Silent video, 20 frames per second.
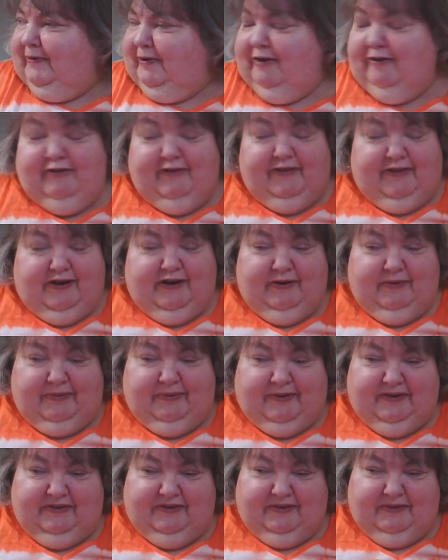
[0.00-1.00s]
me over there
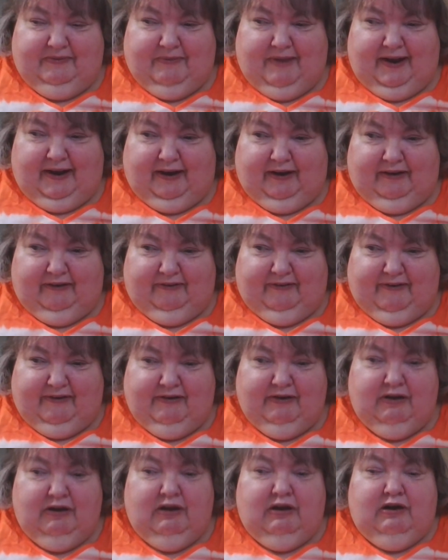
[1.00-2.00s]
because the
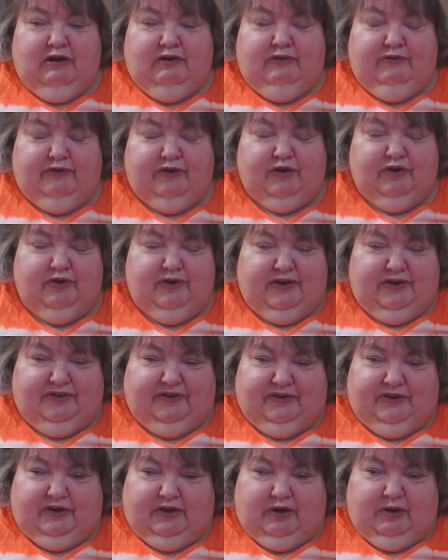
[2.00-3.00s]
microphone
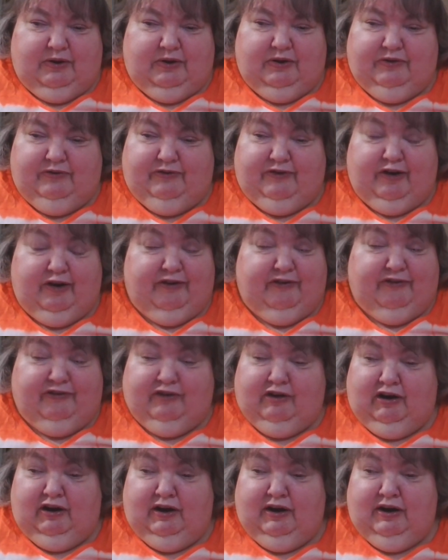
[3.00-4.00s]
doesn't go very
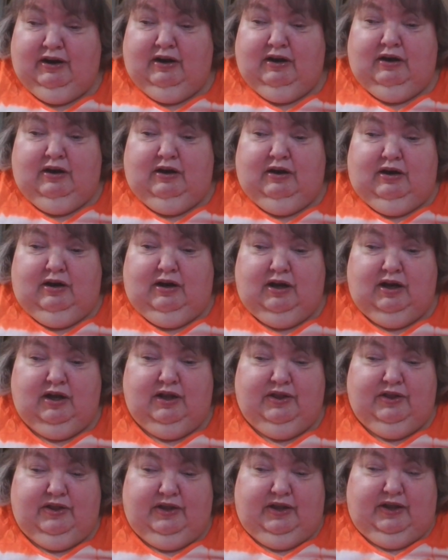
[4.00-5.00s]
far
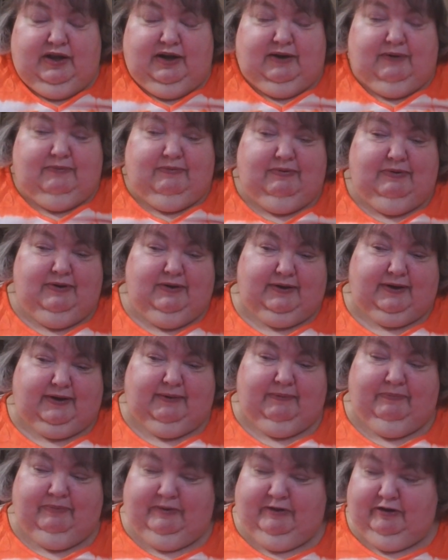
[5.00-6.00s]
on the
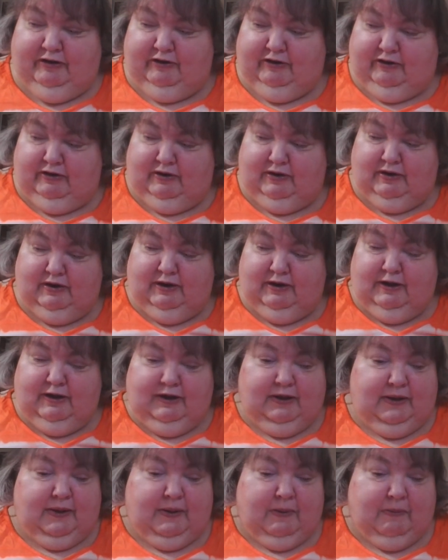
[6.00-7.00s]
computer.
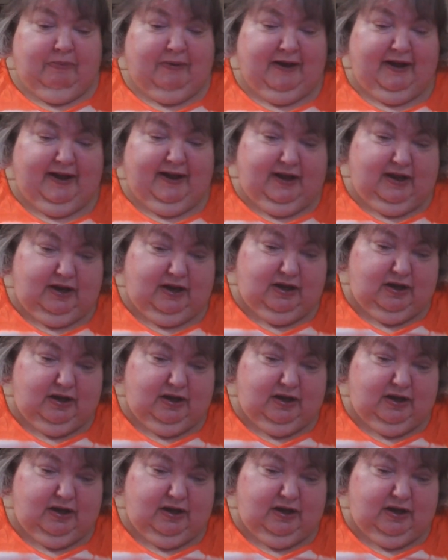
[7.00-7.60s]
But